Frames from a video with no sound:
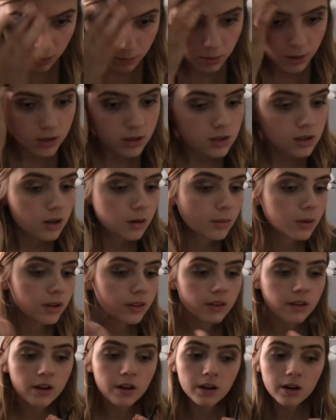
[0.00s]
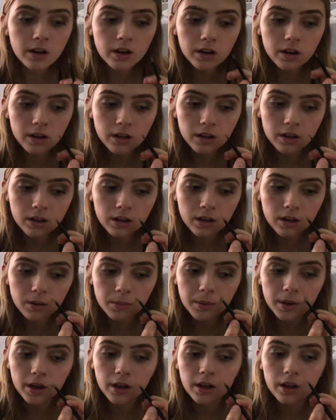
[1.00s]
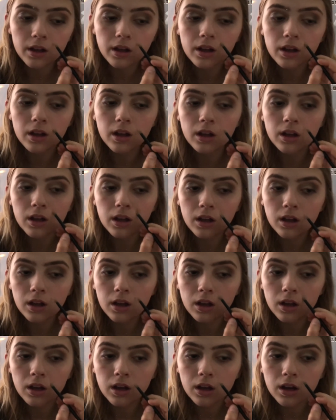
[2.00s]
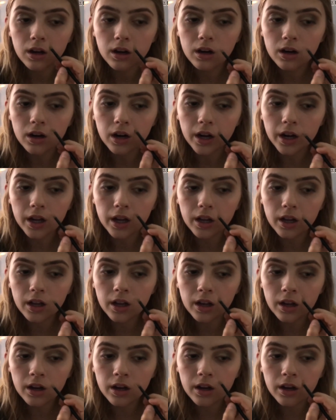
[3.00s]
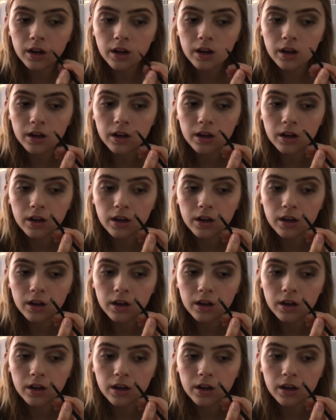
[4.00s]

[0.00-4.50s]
gonna put some on there, a little bit right here,